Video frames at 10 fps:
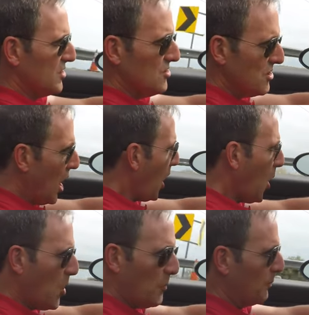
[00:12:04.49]

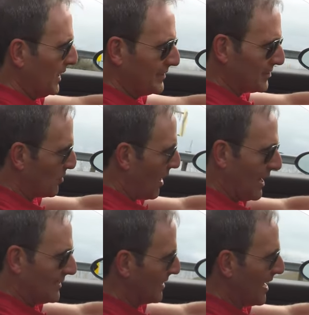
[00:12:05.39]
no pitch,
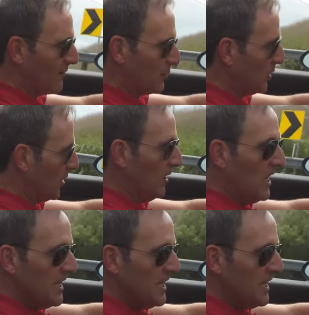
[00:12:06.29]
squat, dive, or roll,